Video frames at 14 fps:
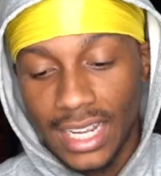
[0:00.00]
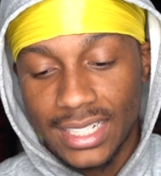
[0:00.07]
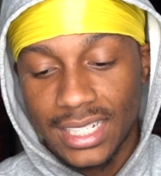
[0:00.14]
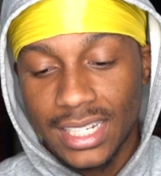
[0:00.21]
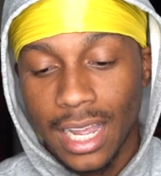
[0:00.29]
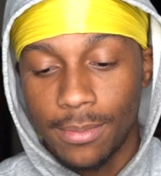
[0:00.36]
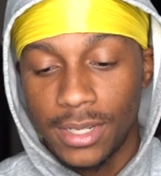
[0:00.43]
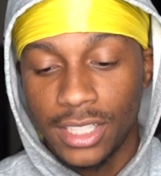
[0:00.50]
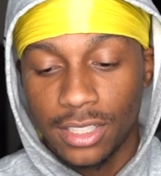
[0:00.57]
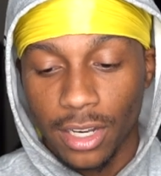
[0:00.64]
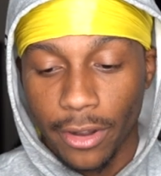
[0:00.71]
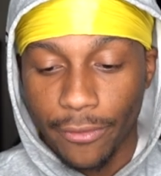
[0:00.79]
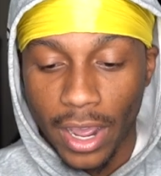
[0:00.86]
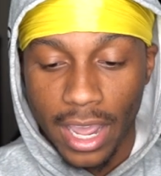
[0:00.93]
Next up, this
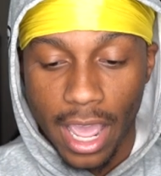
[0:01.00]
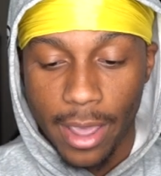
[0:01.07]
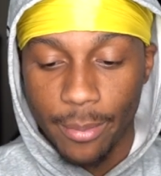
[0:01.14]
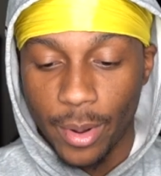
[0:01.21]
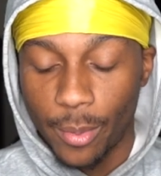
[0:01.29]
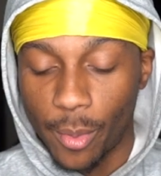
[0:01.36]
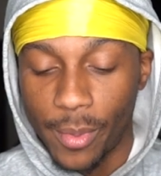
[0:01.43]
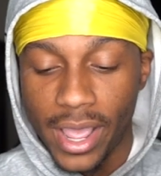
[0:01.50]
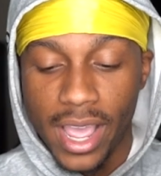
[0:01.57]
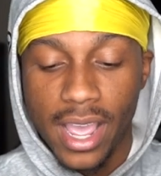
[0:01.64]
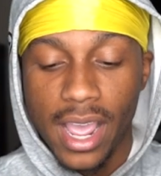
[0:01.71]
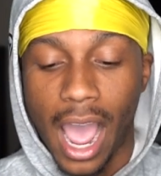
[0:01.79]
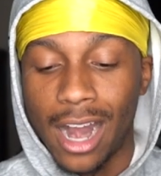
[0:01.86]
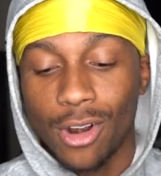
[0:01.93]
certified gang member,
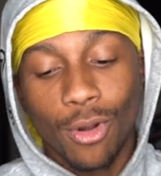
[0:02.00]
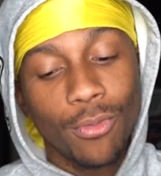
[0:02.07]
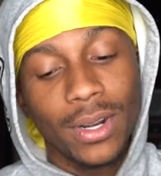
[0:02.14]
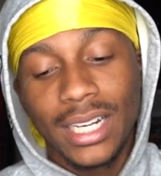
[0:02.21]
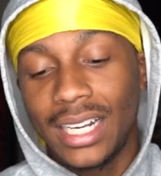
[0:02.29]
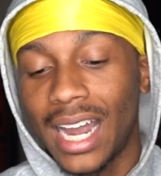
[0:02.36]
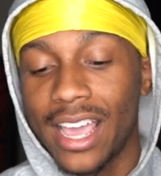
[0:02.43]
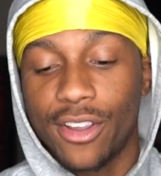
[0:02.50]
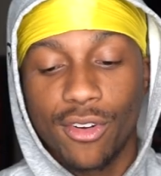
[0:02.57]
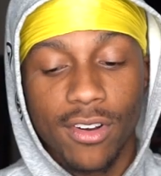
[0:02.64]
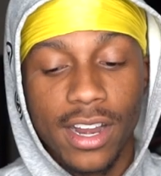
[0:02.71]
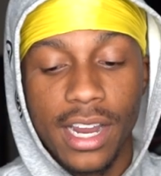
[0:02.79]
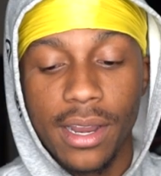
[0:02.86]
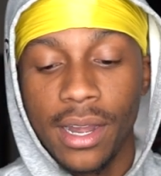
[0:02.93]
man. I don't really like
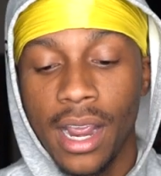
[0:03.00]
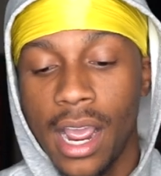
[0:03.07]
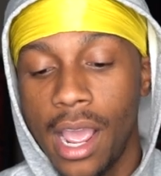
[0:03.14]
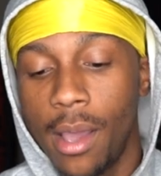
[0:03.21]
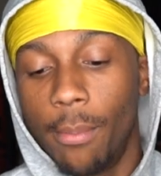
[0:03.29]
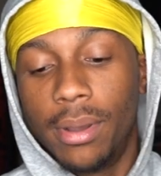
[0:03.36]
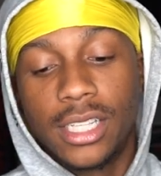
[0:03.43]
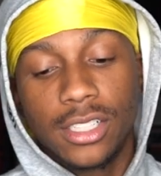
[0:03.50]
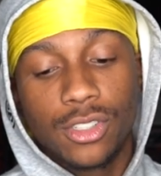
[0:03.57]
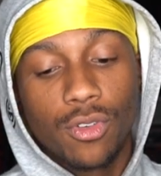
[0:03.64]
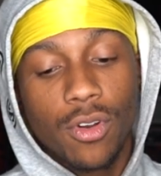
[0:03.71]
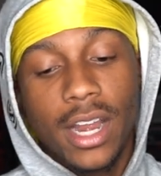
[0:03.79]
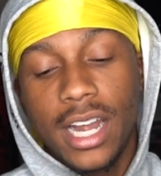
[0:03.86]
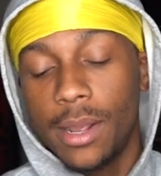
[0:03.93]
green, but this
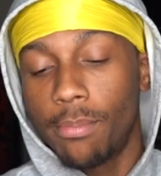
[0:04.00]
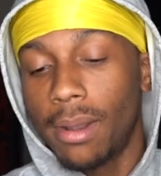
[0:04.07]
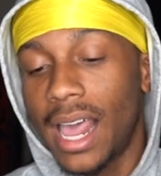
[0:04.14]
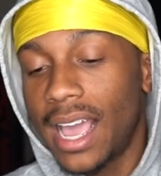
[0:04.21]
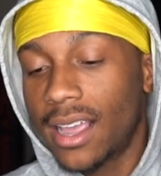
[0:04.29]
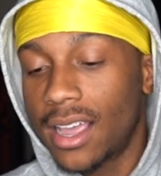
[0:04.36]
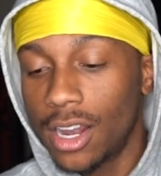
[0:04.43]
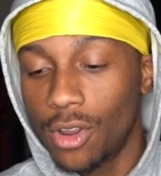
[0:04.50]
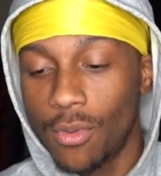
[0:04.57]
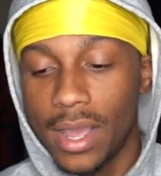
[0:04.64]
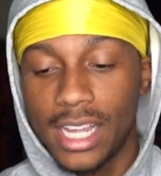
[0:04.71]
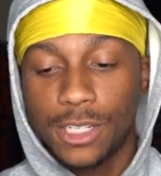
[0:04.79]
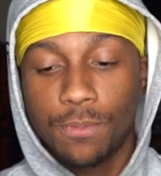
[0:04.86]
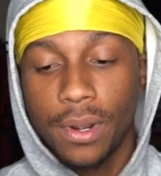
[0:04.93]
green and black
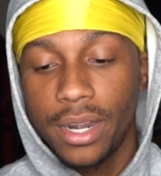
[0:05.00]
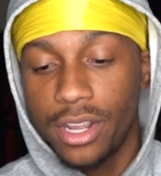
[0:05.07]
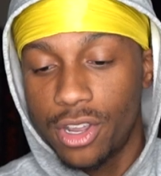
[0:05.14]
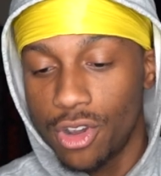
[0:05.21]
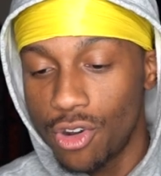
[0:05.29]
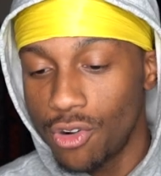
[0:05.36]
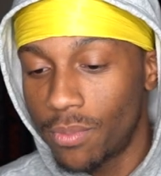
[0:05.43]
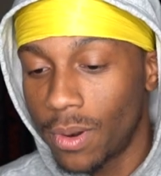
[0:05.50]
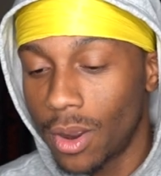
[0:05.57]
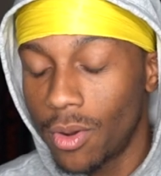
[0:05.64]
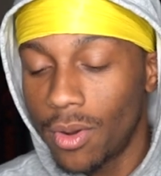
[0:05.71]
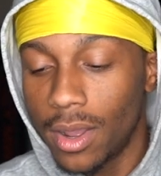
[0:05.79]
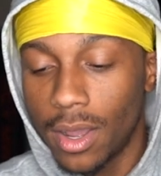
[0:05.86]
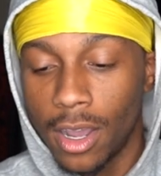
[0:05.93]
colorway is pretty cool,
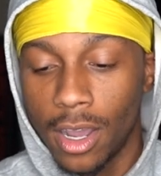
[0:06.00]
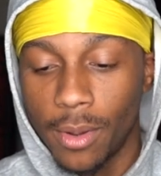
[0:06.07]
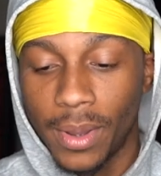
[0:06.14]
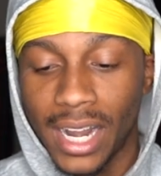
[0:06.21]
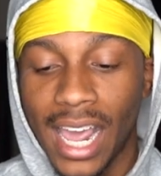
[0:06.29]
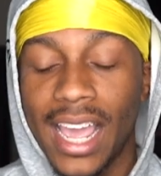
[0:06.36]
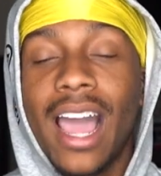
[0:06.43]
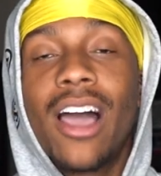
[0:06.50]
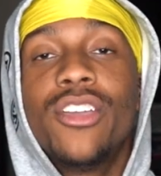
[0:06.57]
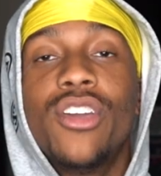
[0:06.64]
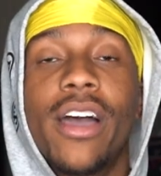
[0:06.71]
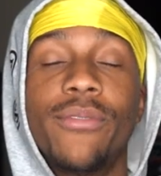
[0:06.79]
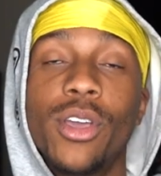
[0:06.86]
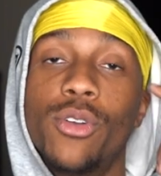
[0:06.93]
bro. I like how
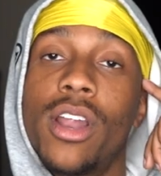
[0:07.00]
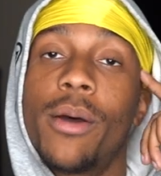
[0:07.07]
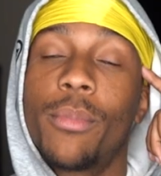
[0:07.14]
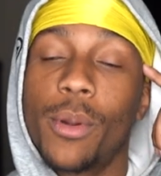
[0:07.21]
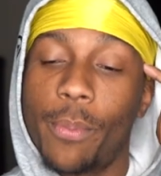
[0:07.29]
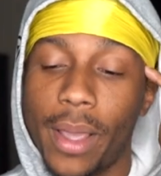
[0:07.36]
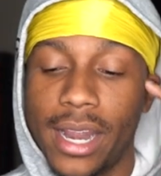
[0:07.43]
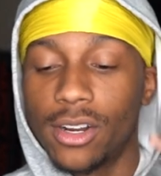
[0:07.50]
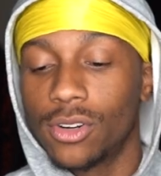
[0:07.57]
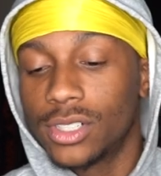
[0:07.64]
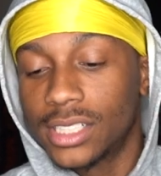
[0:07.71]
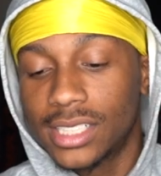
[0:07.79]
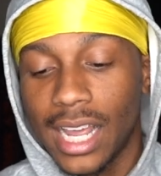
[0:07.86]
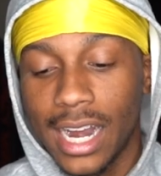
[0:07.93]
you have your number painted on
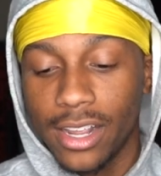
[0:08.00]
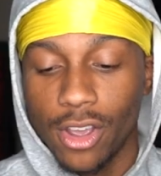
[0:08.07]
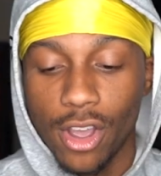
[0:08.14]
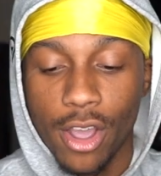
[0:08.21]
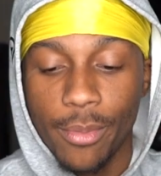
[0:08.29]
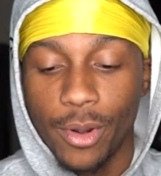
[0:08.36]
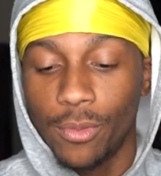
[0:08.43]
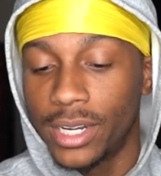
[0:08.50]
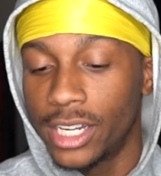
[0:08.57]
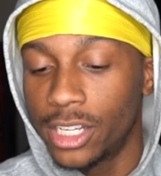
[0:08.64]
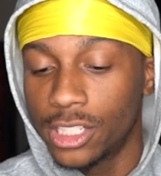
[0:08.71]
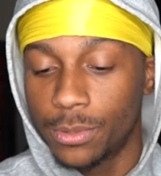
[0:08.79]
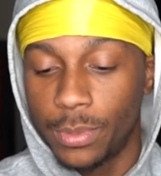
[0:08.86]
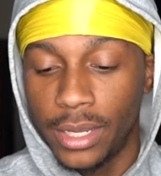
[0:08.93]
the side of your helmet,
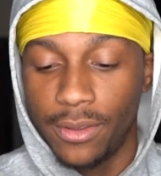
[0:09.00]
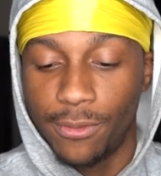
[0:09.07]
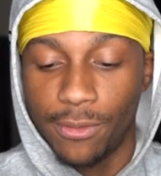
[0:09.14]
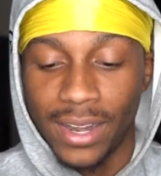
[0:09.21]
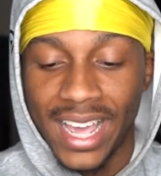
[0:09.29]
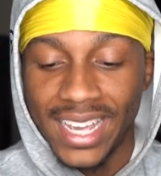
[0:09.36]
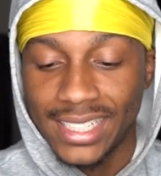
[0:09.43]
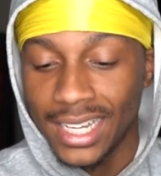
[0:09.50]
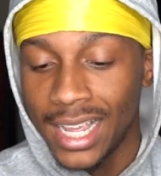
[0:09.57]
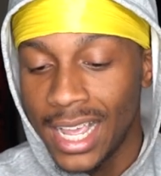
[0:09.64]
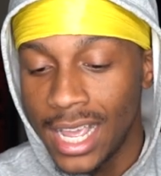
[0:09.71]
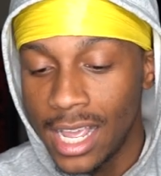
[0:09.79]
Riddell Speed Flex.